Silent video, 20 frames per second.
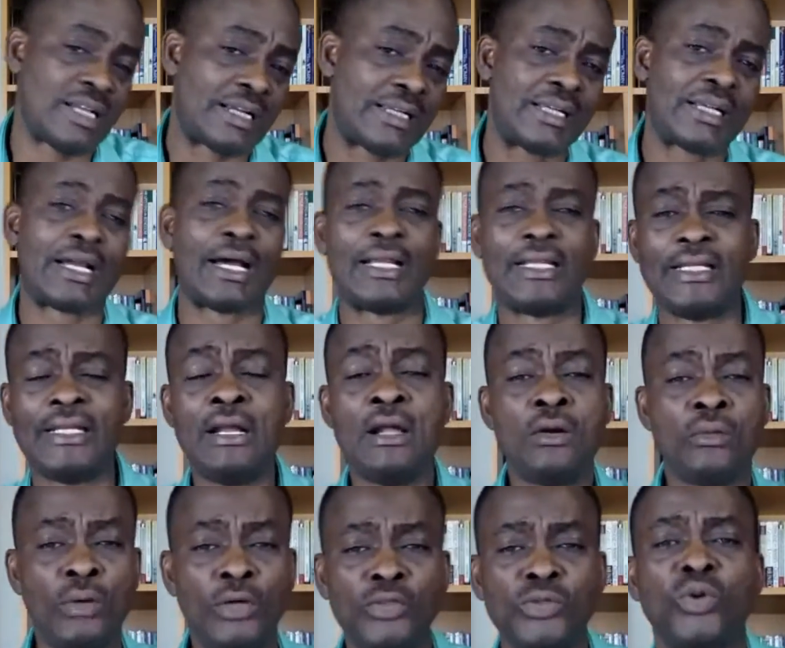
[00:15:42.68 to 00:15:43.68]
Technically,
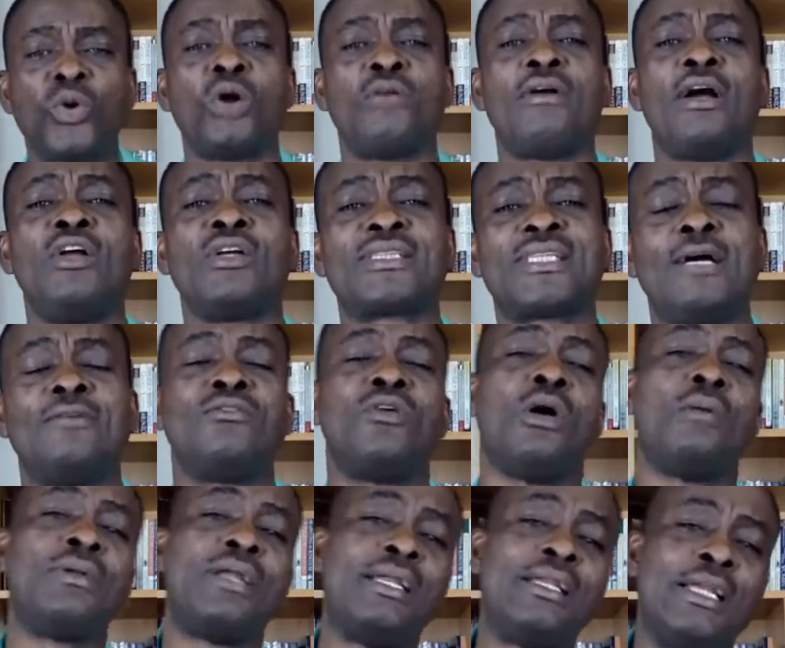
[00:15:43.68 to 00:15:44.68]
when you cover yourself
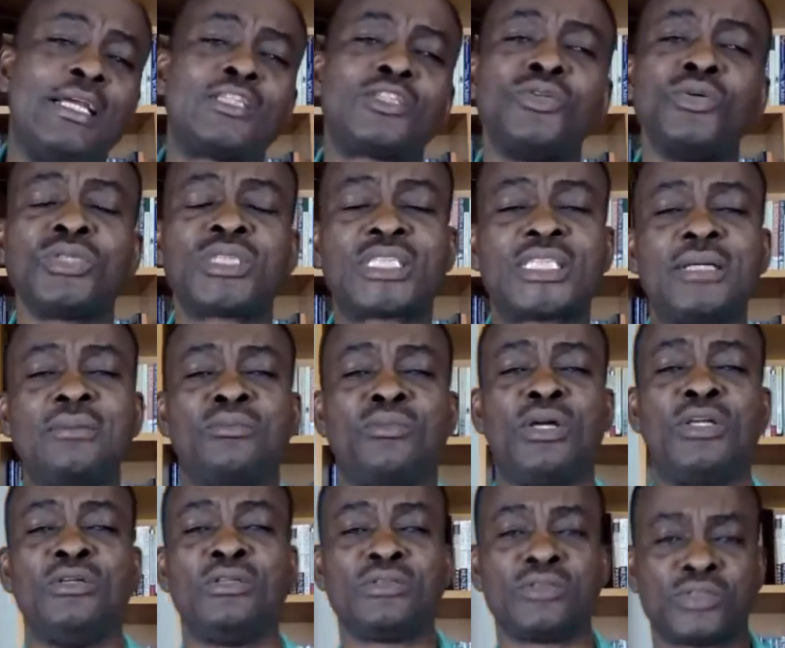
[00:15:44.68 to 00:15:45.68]
up, then there's no
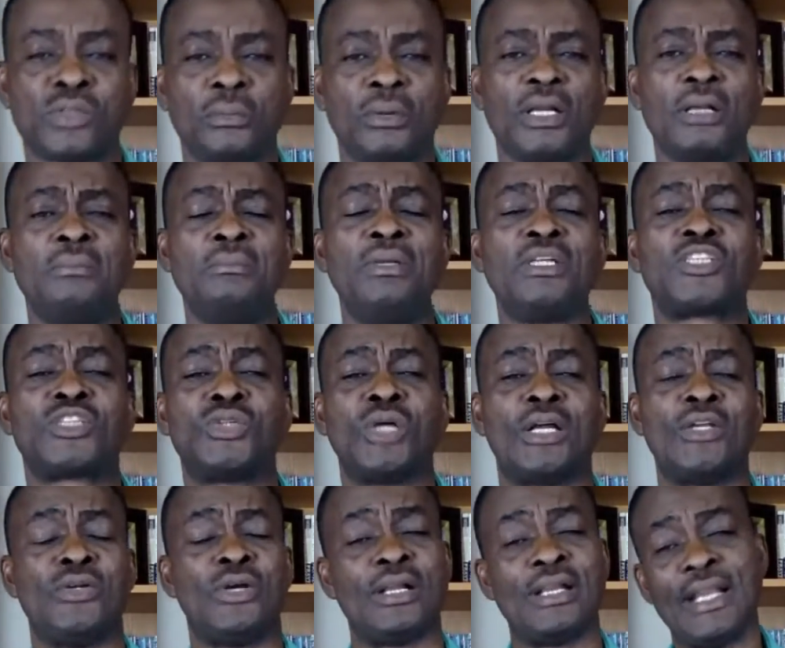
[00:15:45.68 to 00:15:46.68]
shame. When somebody meets
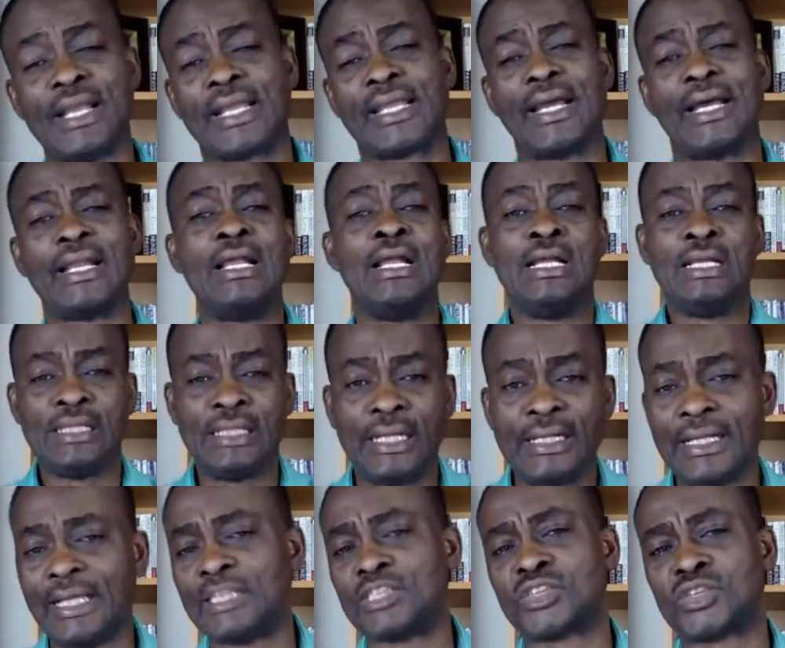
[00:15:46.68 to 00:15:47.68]
you and you're naked,
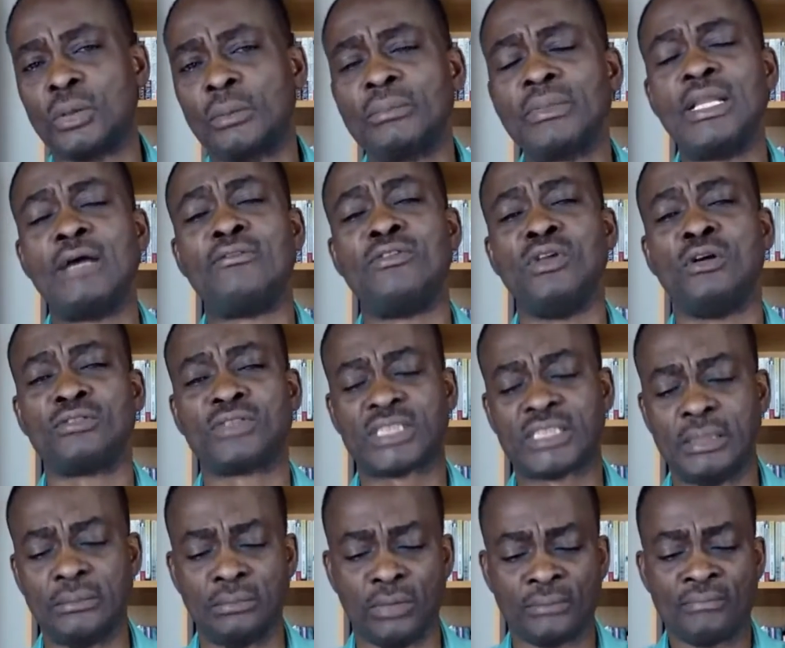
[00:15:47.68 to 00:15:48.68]
then there's some level of
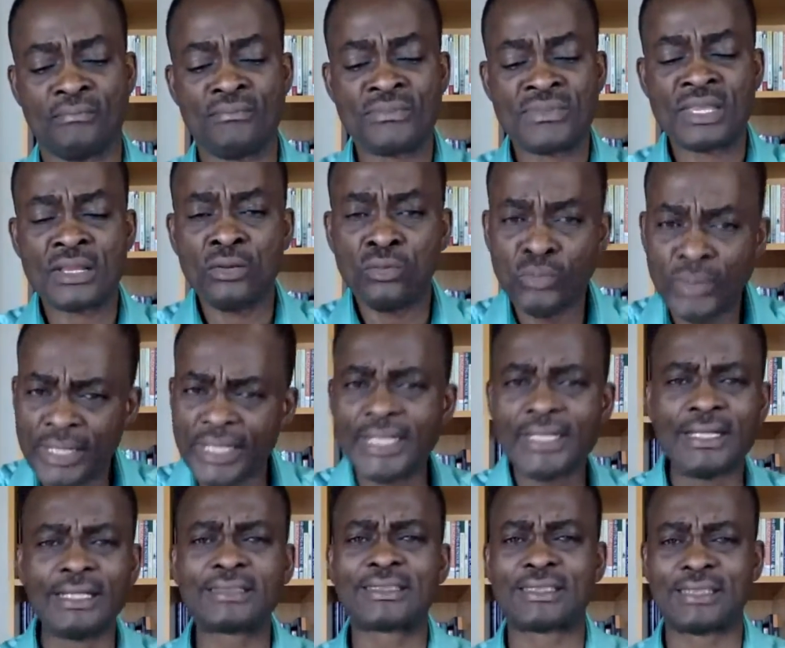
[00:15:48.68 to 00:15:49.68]
shame. But
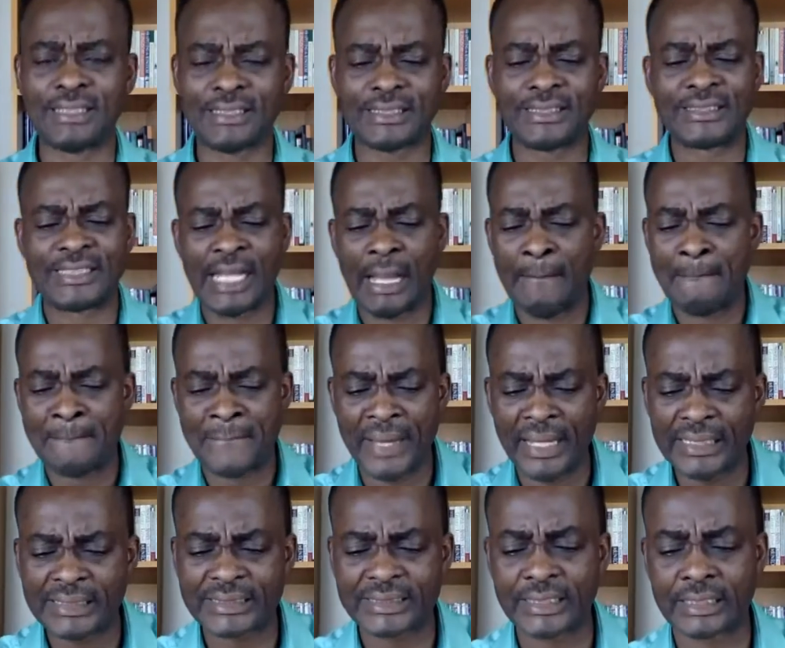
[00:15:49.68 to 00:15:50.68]
within these 3 things, they are
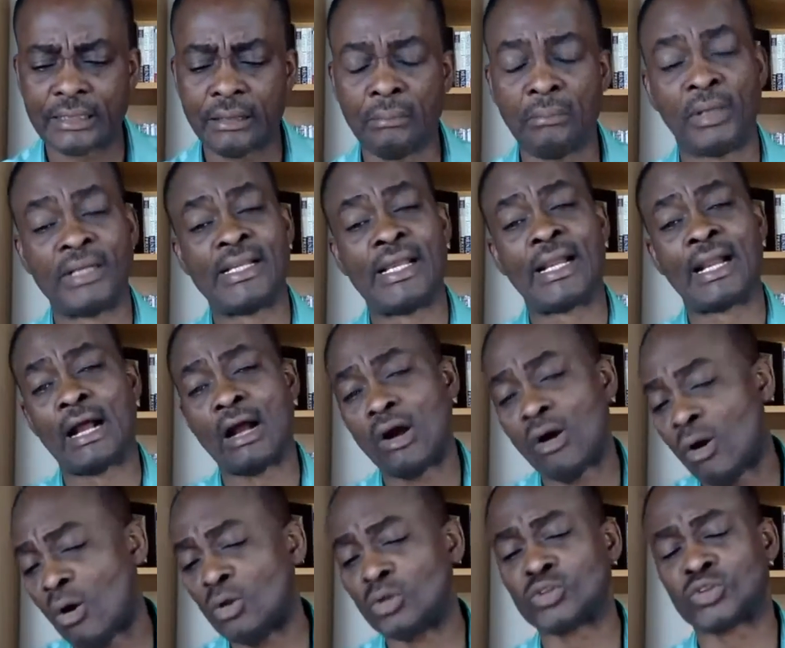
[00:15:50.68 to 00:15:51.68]
basic, but there are
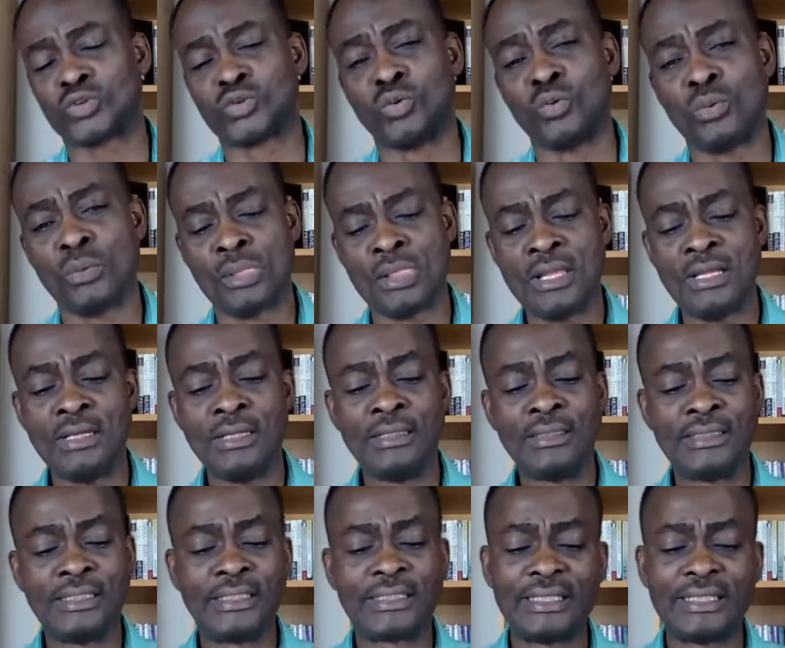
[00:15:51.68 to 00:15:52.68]
also
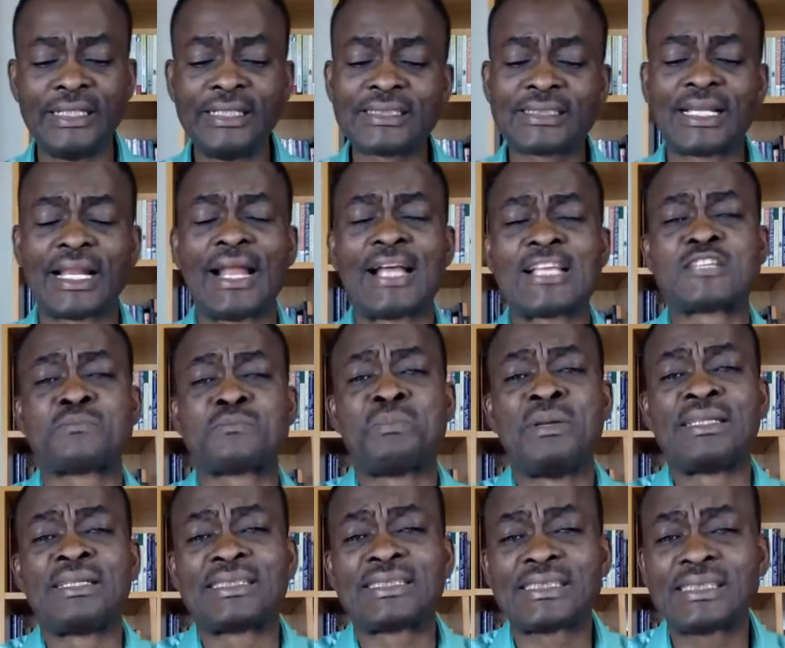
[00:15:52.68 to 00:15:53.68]
the things that are
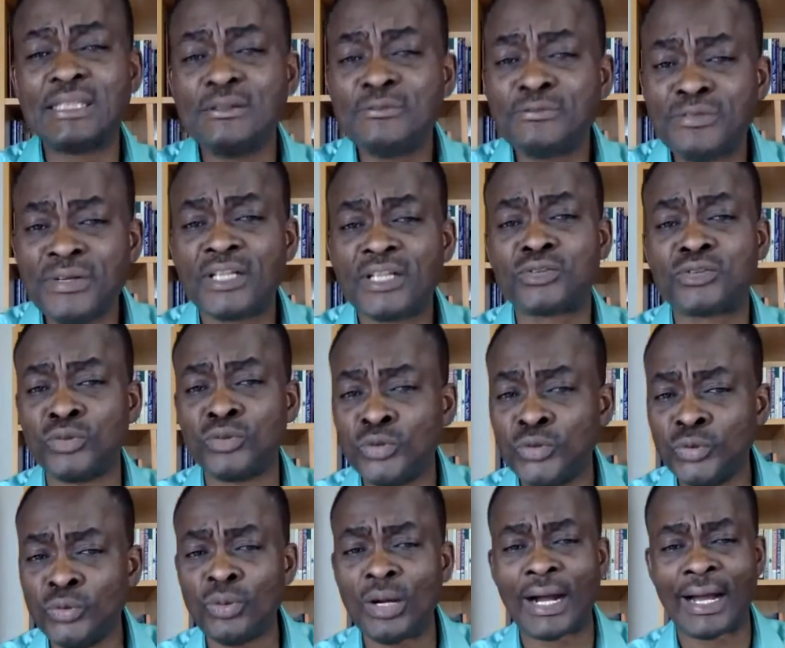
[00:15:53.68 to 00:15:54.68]
specific to
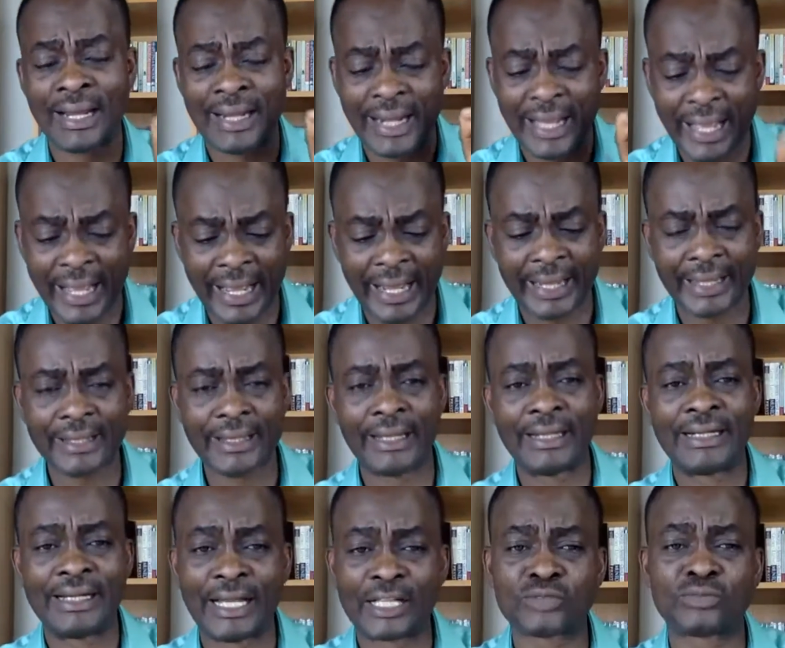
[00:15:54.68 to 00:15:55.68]
you and I.
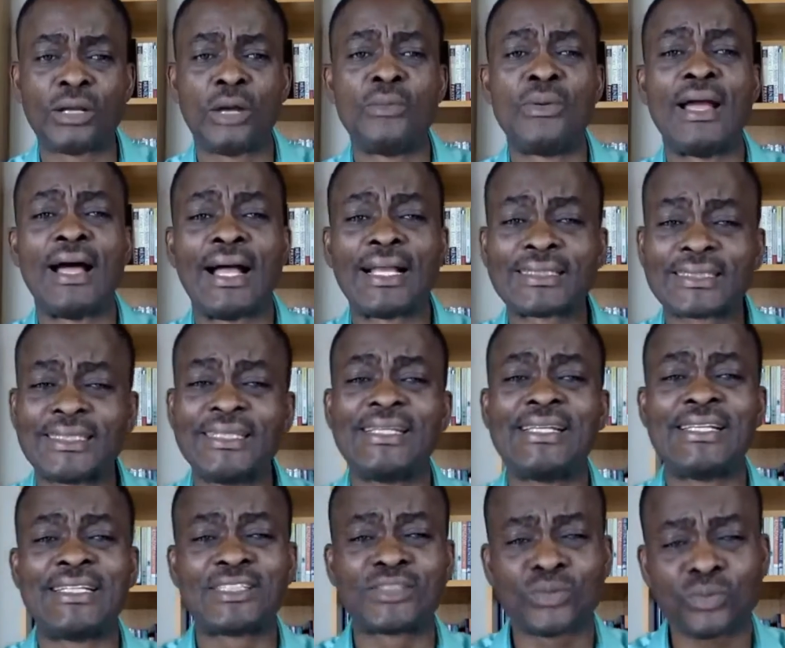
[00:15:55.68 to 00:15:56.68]
And that's why we are
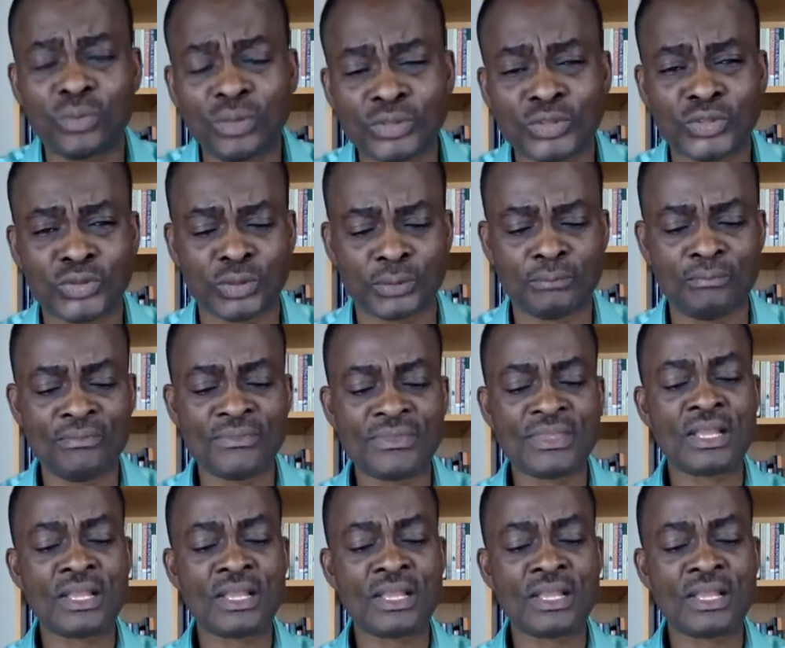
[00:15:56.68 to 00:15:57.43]
asking this question.